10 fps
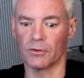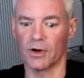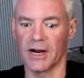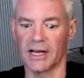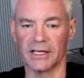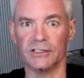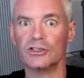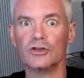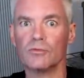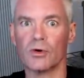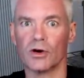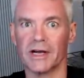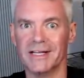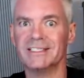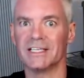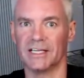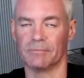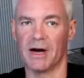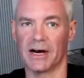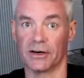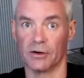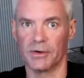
were a consumer insulin monitor,